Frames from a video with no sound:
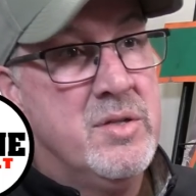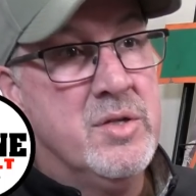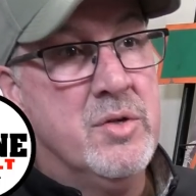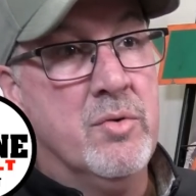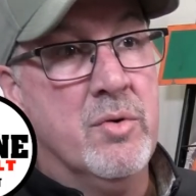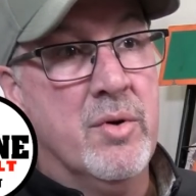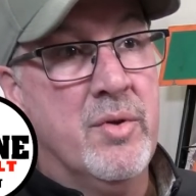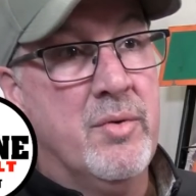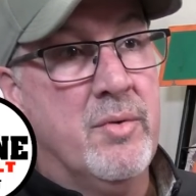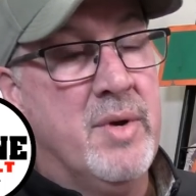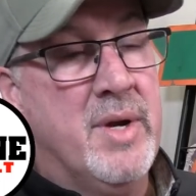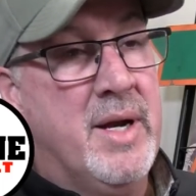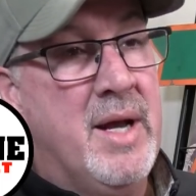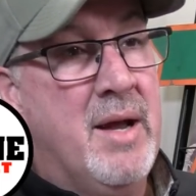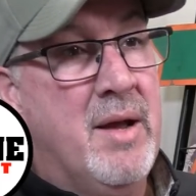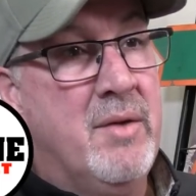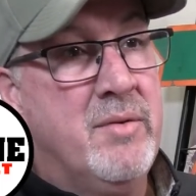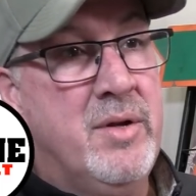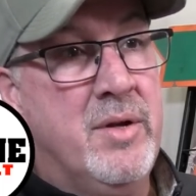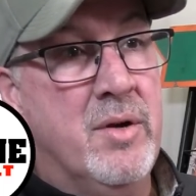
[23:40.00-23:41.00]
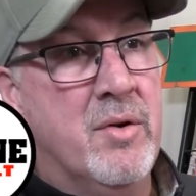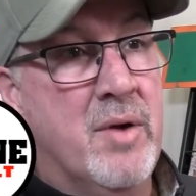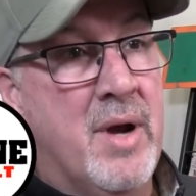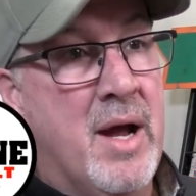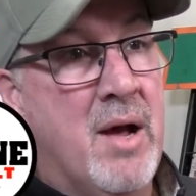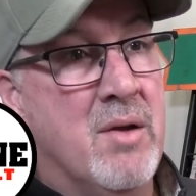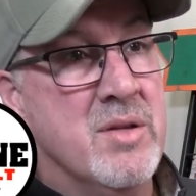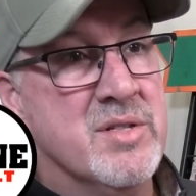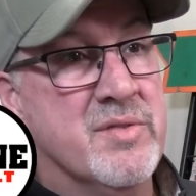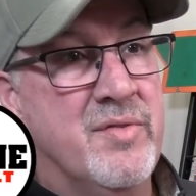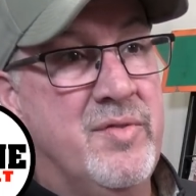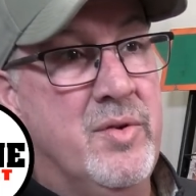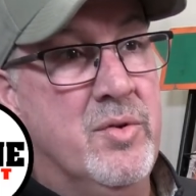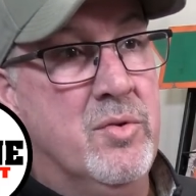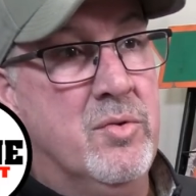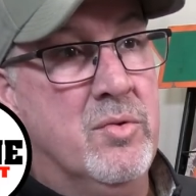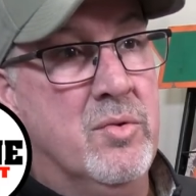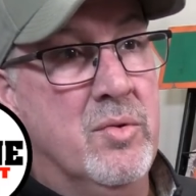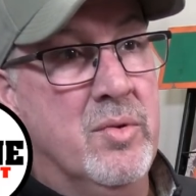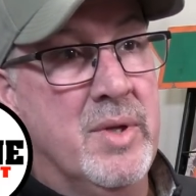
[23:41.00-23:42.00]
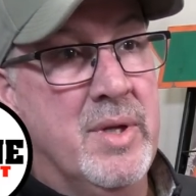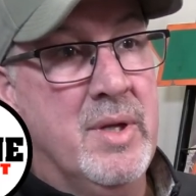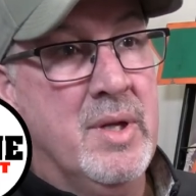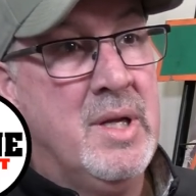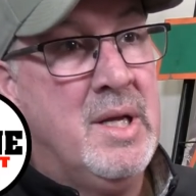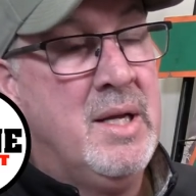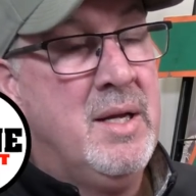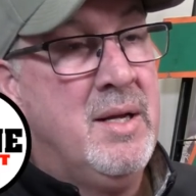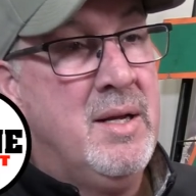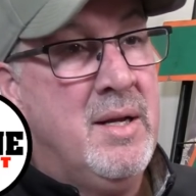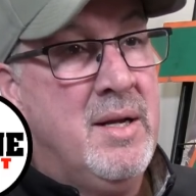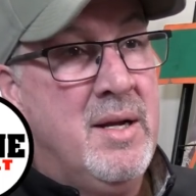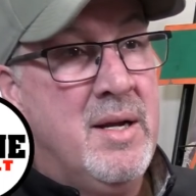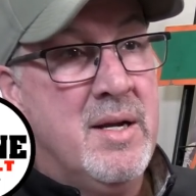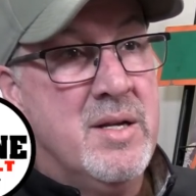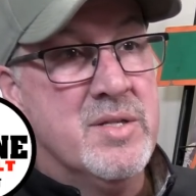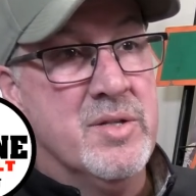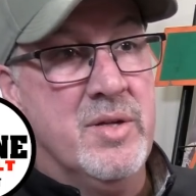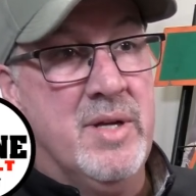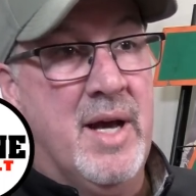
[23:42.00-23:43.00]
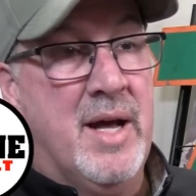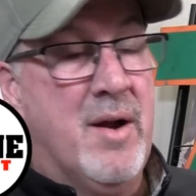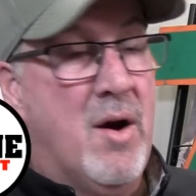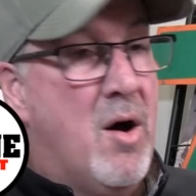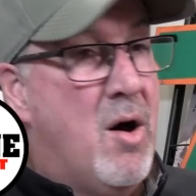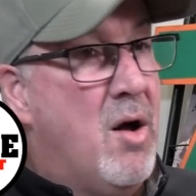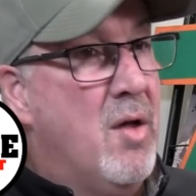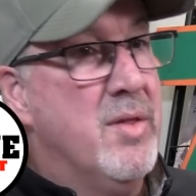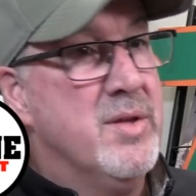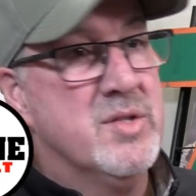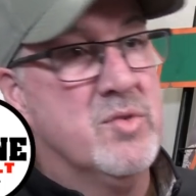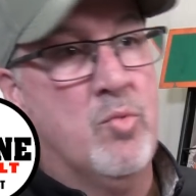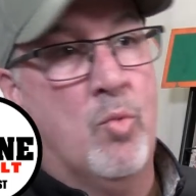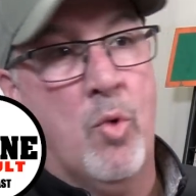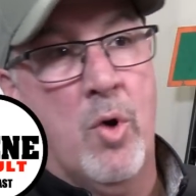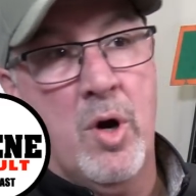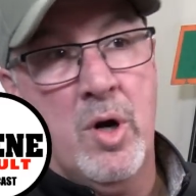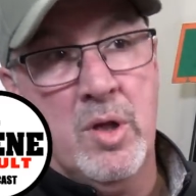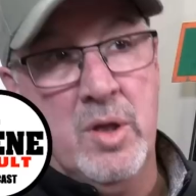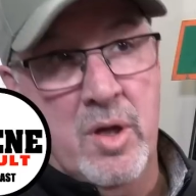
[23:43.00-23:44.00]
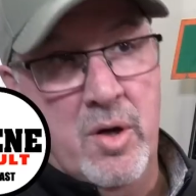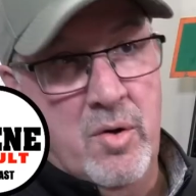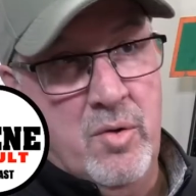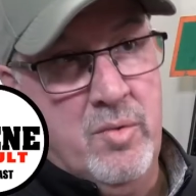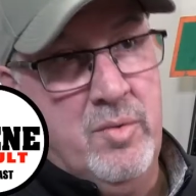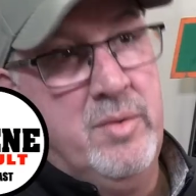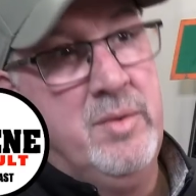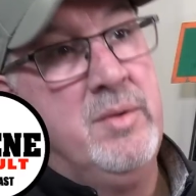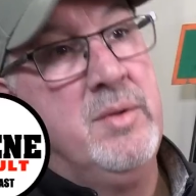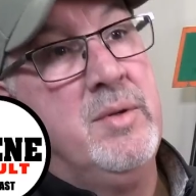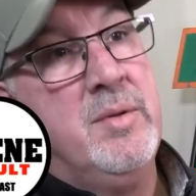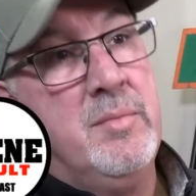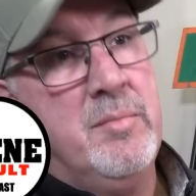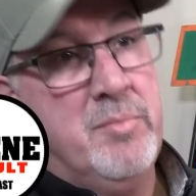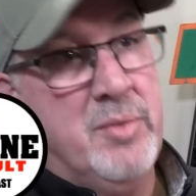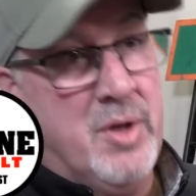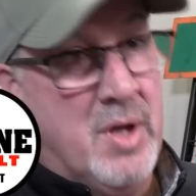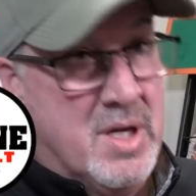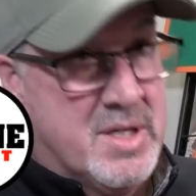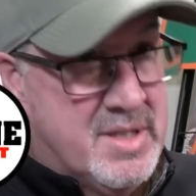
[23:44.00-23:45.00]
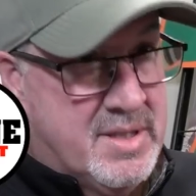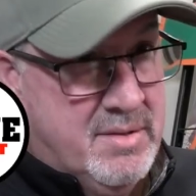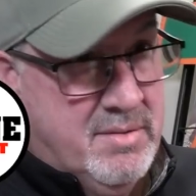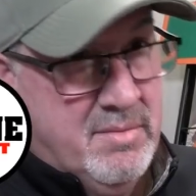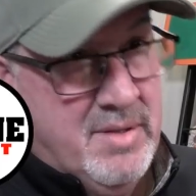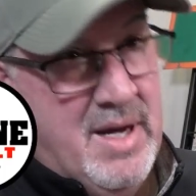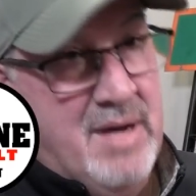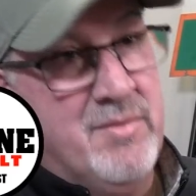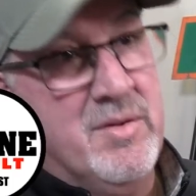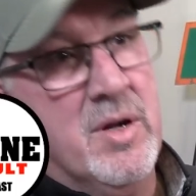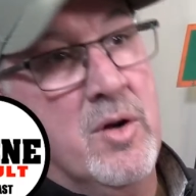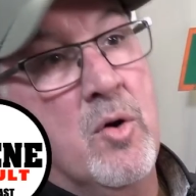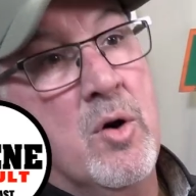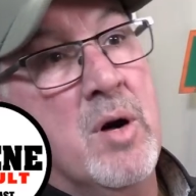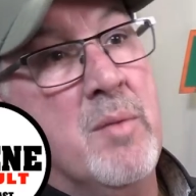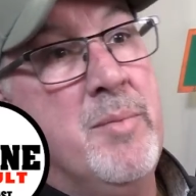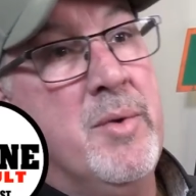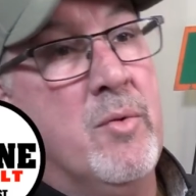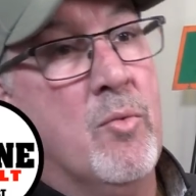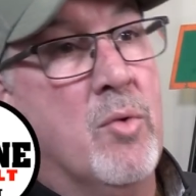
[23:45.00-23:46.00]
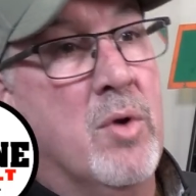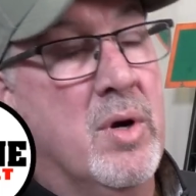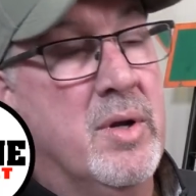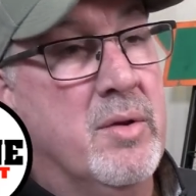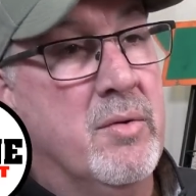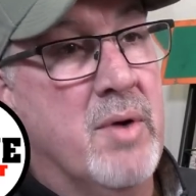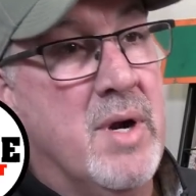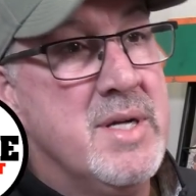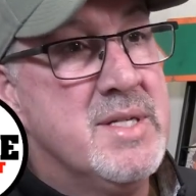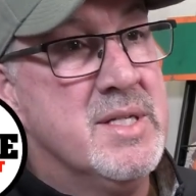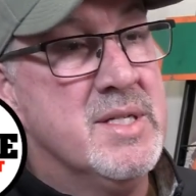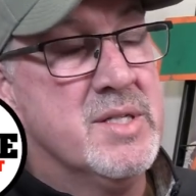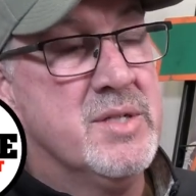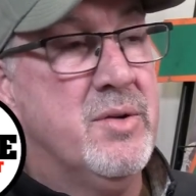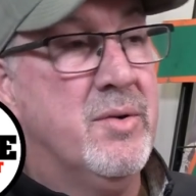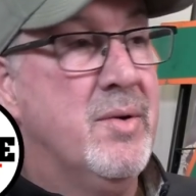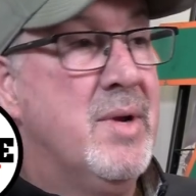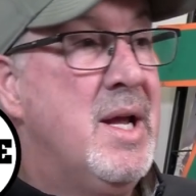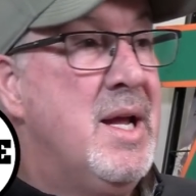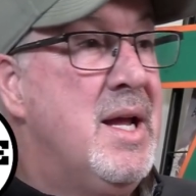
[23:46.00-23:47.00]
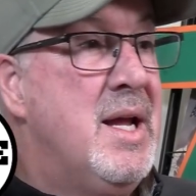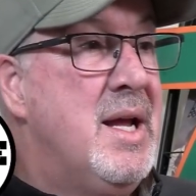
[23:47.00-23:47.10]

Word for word: two or three ga- you know gallons of fuel and so you had all this workload plus having to go up and work the races so